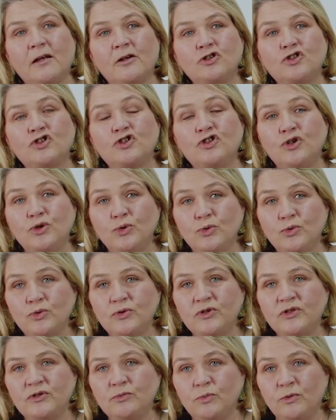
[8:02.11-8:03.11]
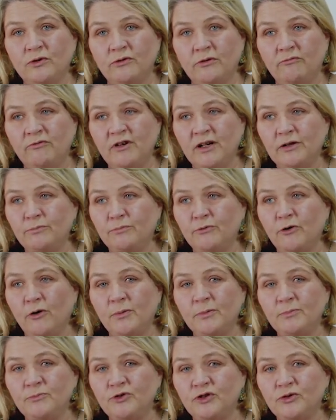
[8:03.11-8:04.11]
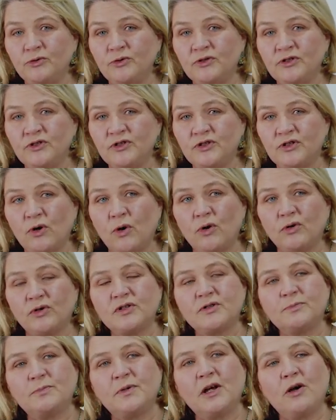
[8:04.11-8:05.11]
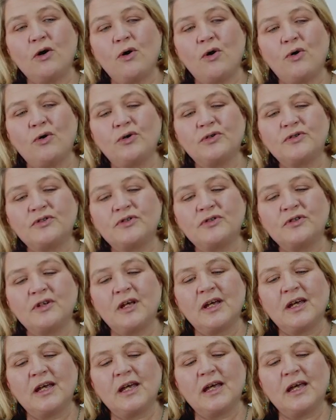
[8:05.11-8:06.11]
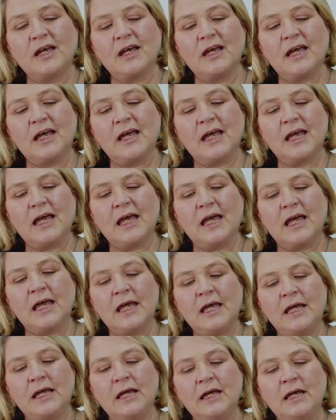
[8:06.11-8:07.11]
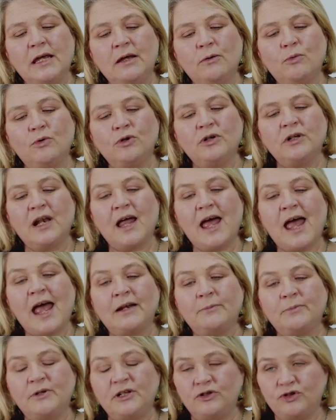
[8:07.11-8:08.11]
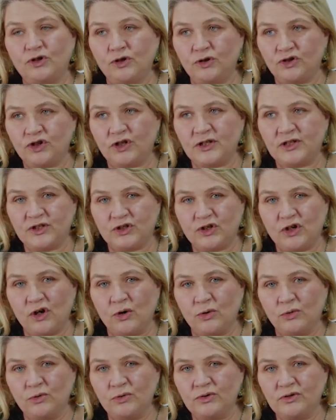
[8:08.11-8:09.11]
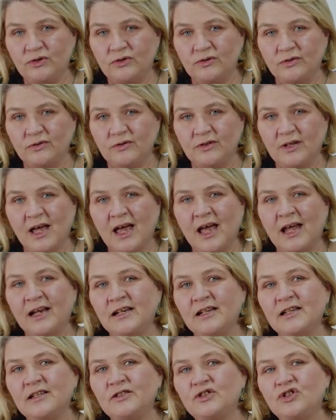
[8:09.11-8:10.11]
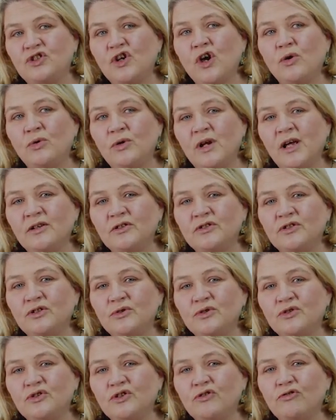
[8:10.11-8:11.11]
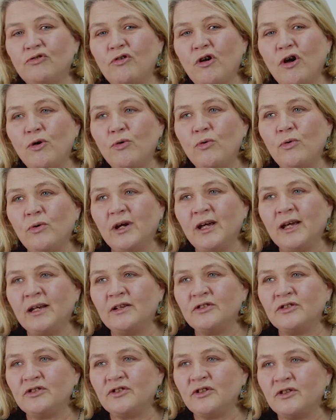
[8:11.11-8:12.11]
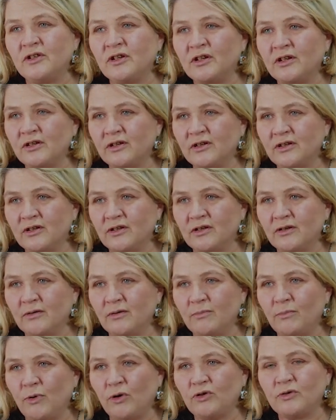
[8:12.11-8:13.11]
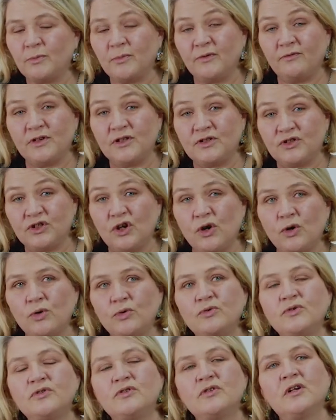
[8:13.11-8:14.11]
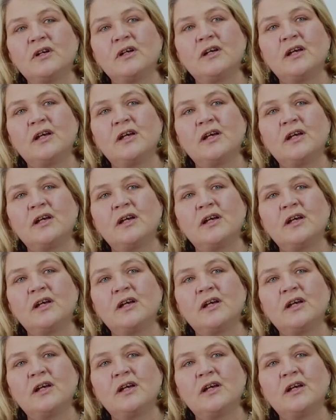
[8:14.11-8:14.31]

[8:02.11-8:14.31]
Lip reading: Shoes were a real problem, shoes and socks, because he wouldn't let anybody touch his toes, and his toenails used to grow into the bottom of his toes.